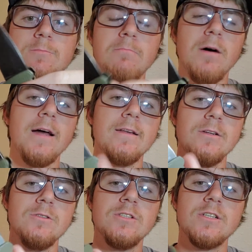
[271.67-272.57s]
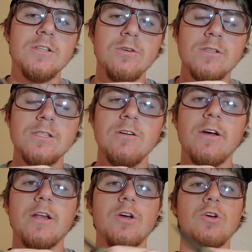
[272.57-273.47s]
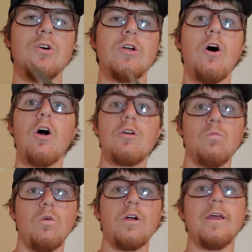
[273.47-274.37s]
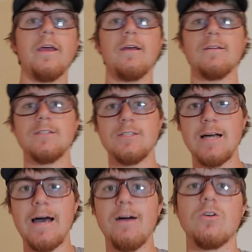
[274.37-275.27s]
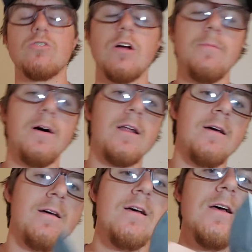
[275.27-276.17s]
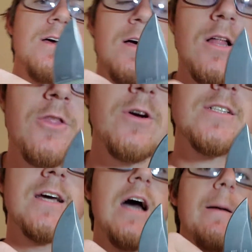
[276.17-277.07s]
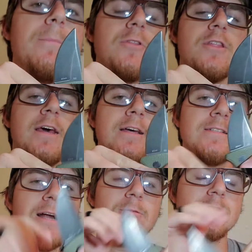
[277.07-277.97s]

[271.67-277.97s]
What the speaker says: but you can still get a good hard working style grip on it. There is a couple things that I was